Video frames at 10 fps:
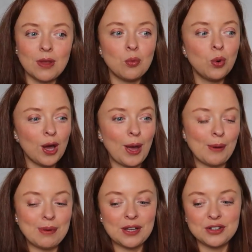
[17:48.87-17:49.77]

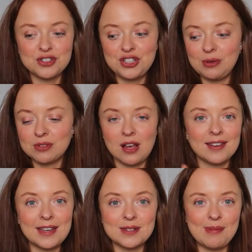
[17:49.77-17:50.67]
were because she was
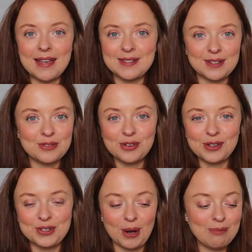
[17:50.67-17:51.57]
like, it's amazing, you've got
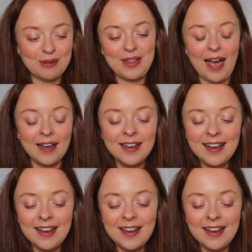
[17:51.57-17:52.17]
a shop on there,